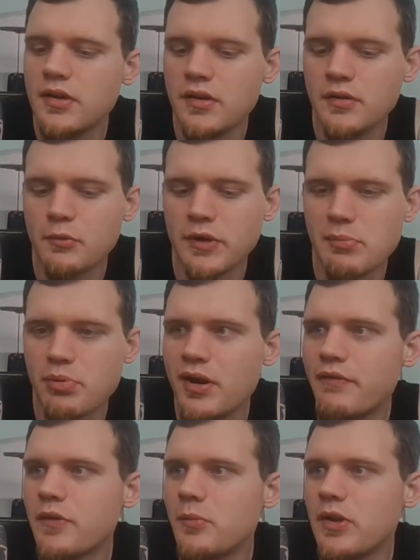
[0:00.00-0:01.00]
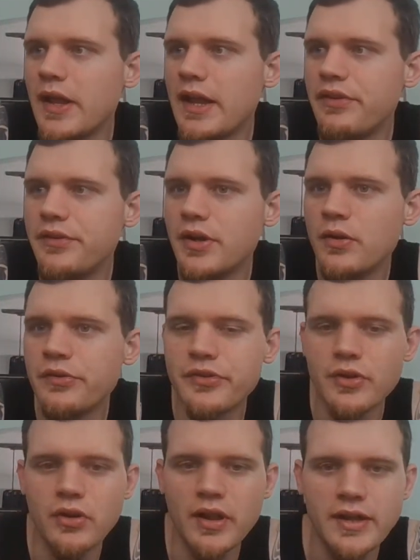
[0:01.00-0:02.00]
reprint from Gladstone. So
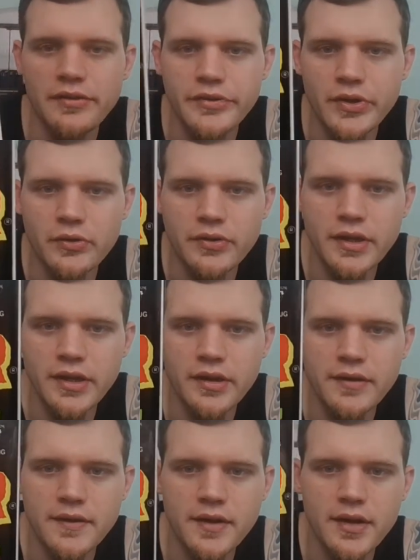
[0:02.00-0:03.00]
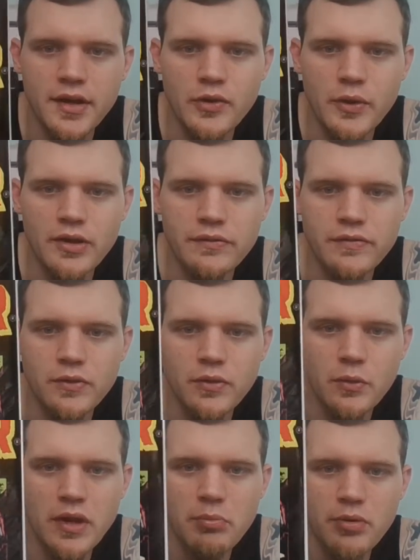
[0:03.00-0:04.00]
Gladstone did quite a few of the
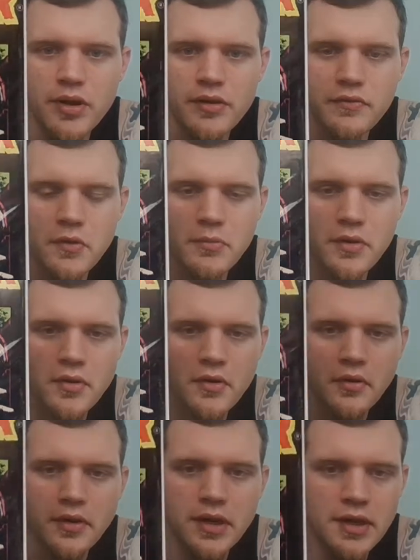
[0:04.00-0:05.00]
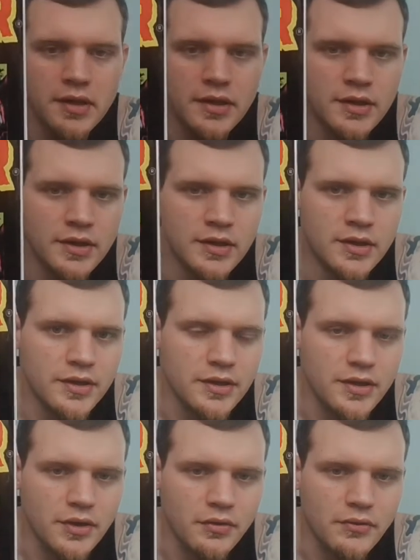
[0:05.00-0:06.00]
reprints from the early, you
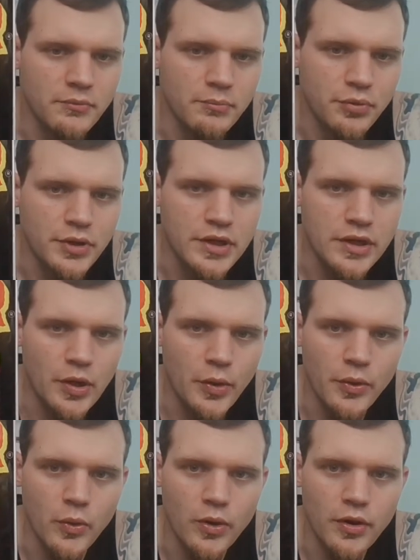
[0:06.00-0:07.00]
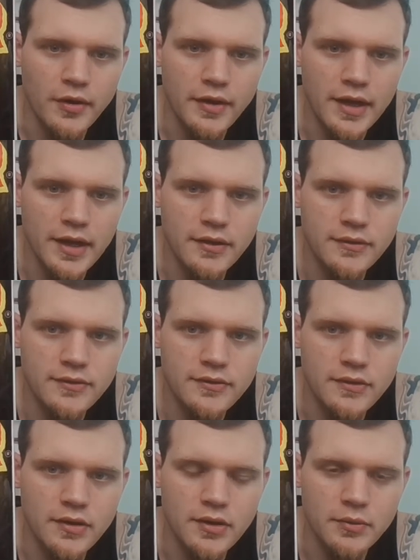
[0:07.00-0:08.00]
know, pre-code horror days.
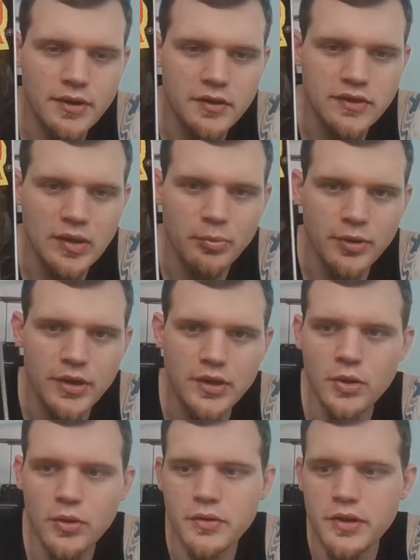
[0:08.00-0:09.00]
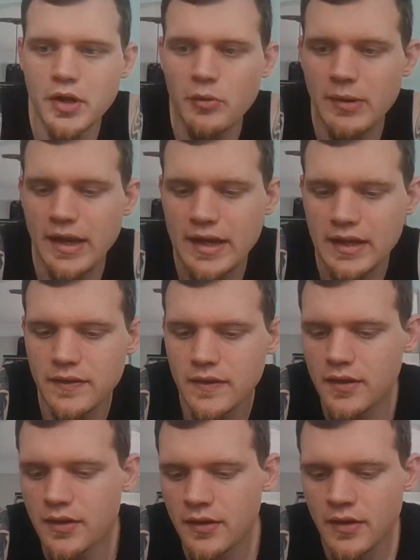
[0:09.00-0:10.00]
When I say pre-code, you know, back in the